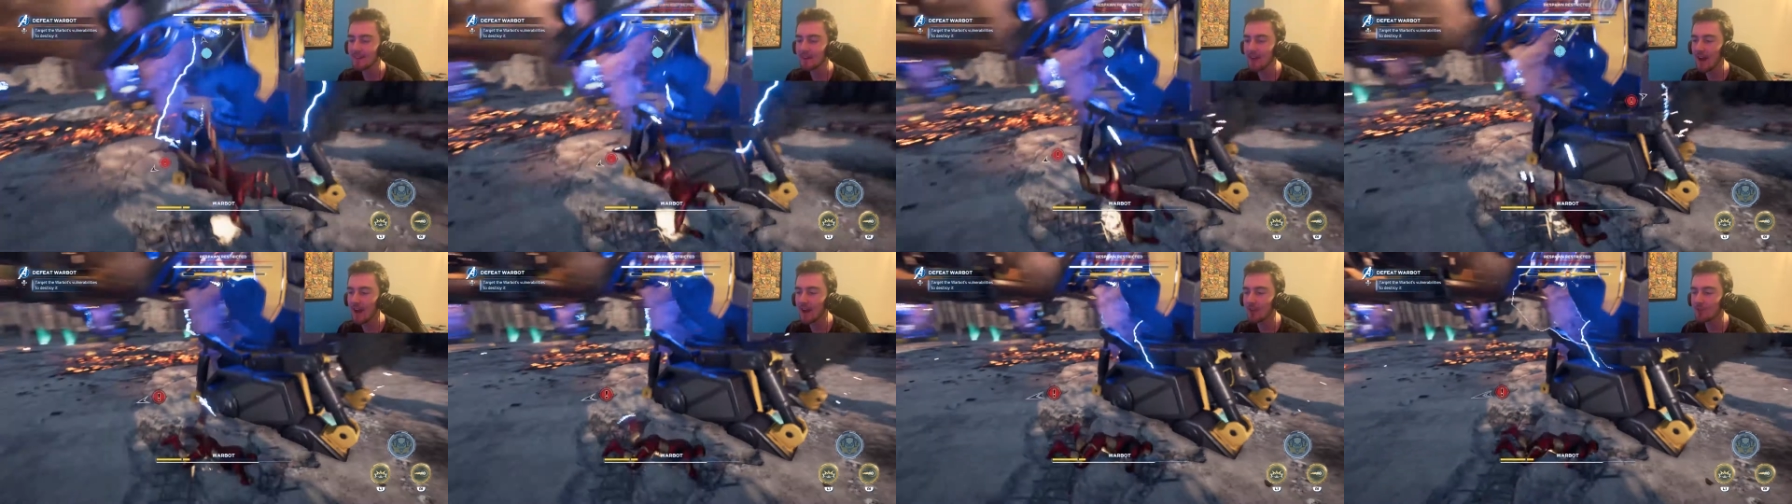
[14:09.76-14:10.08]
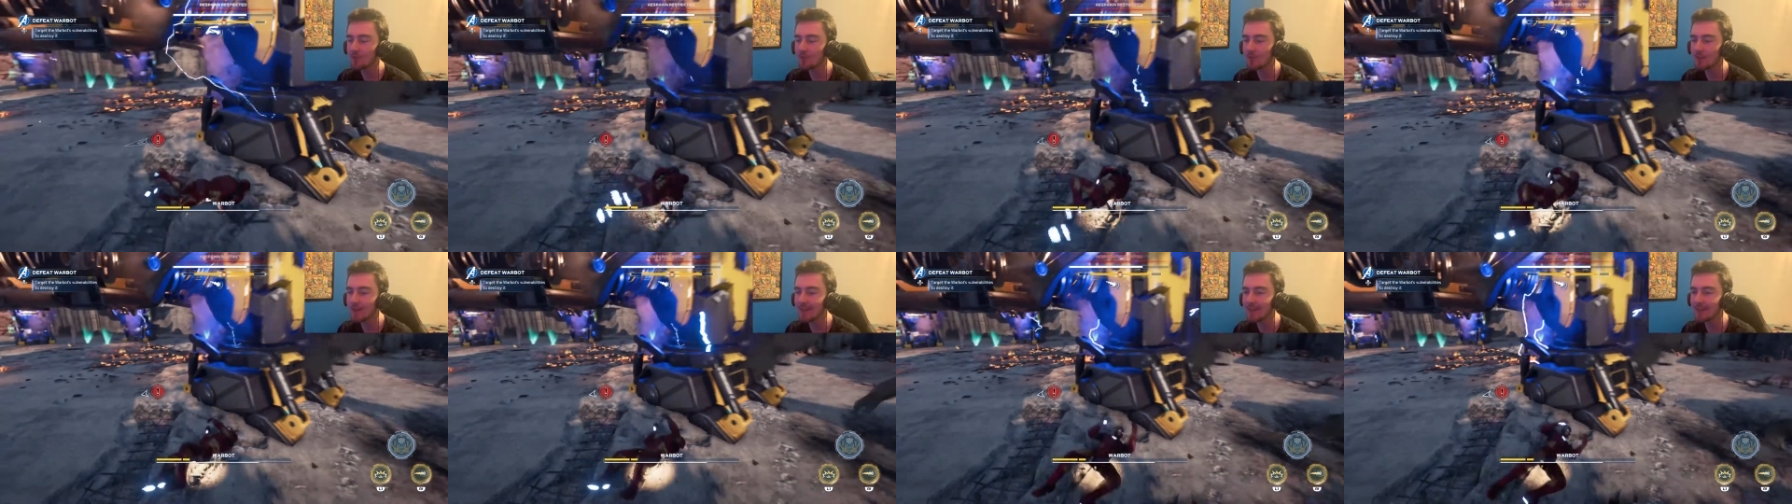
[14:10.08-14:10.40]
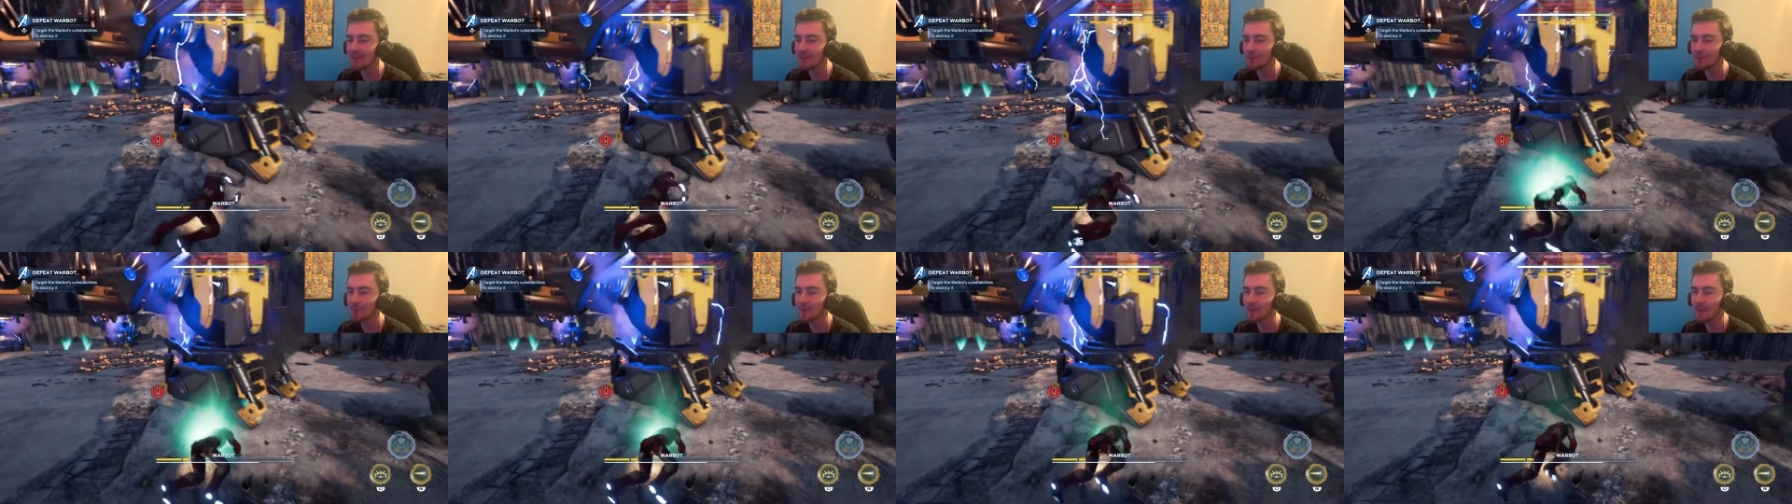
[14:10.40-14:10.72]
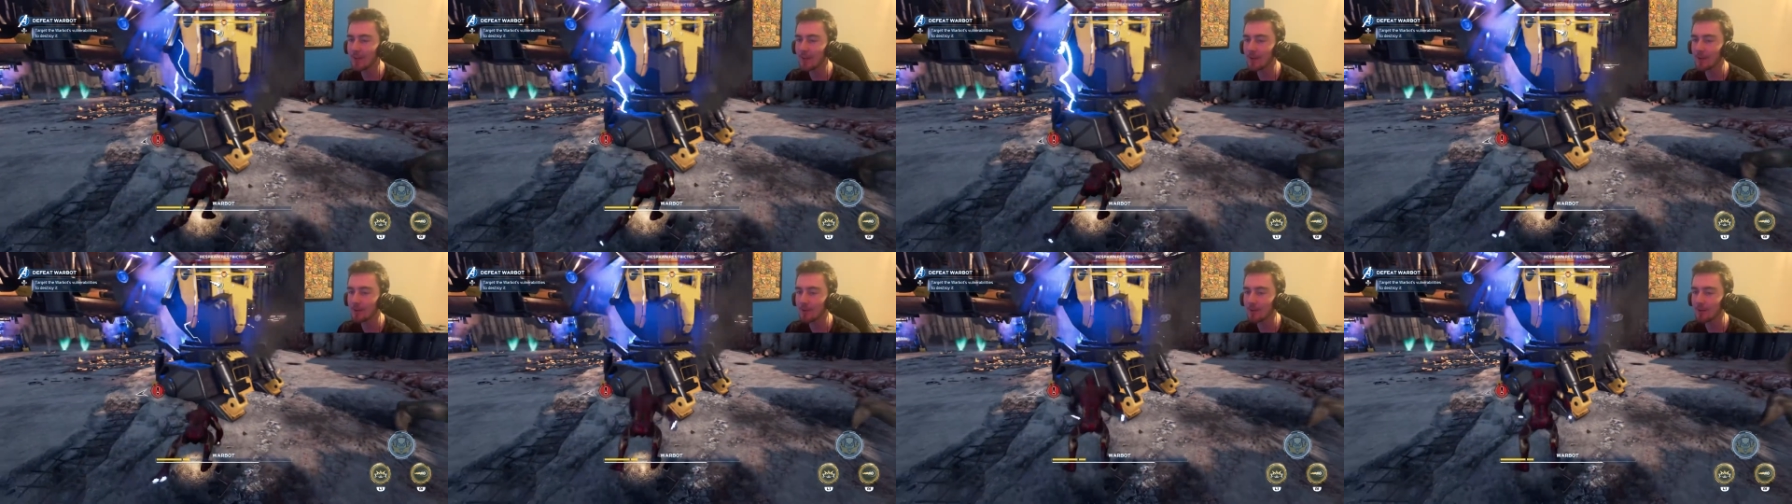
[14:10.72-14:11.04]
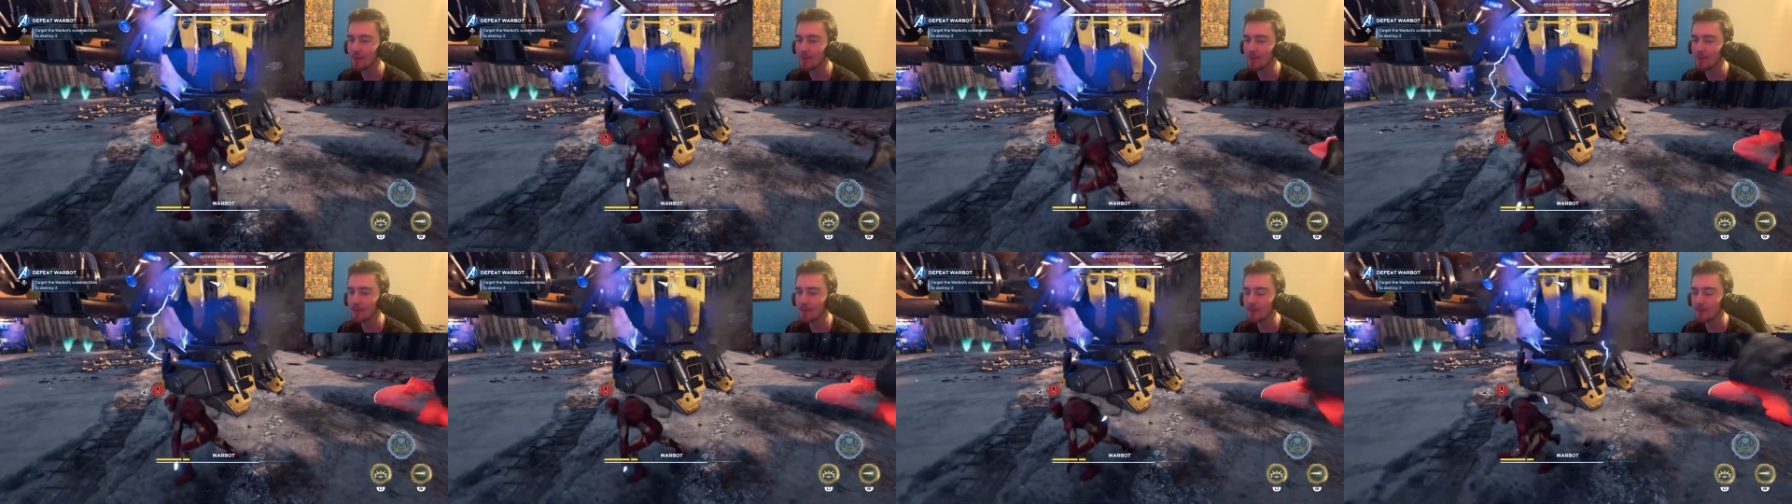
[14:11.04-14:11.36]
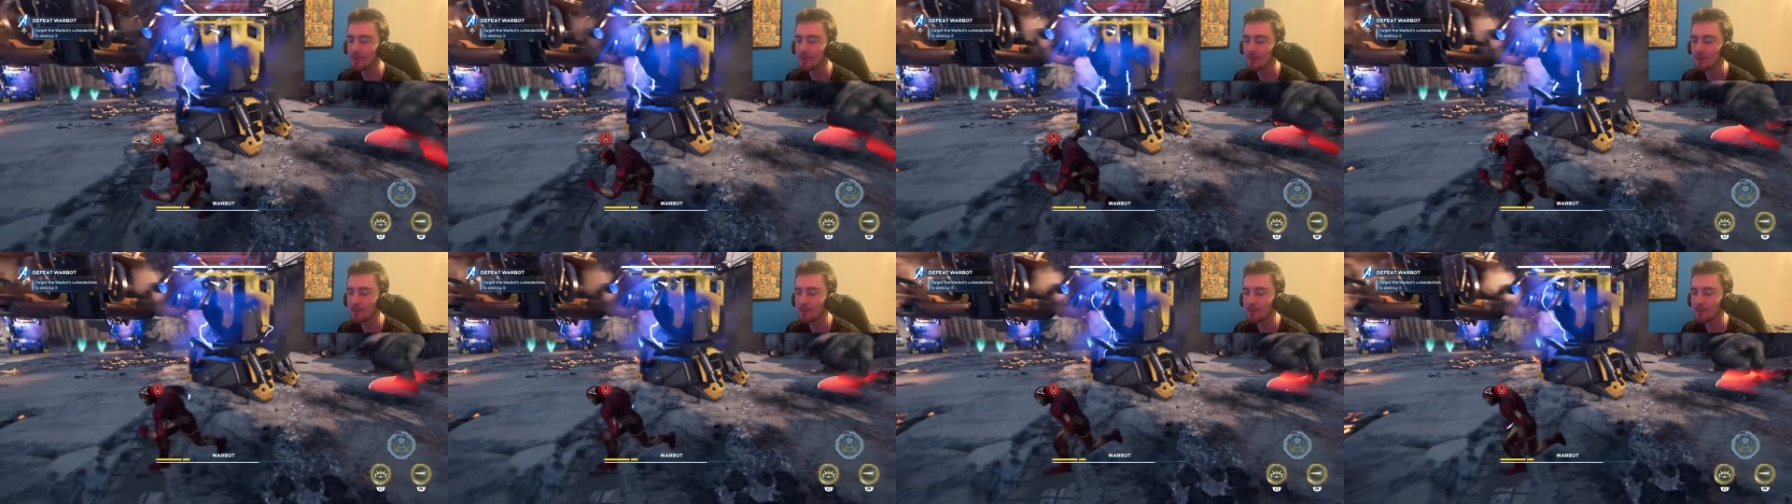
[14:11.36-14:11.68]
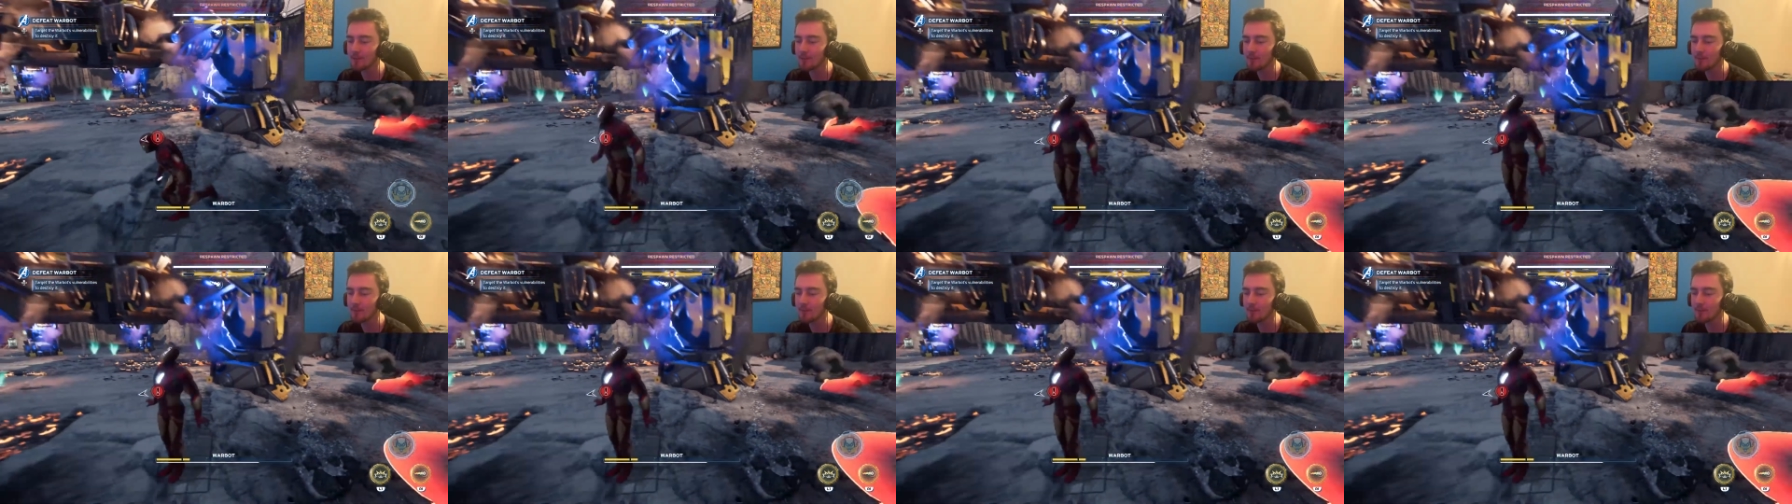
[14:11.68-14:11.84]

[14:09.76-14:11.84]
I just feel like a little kid when I play this game.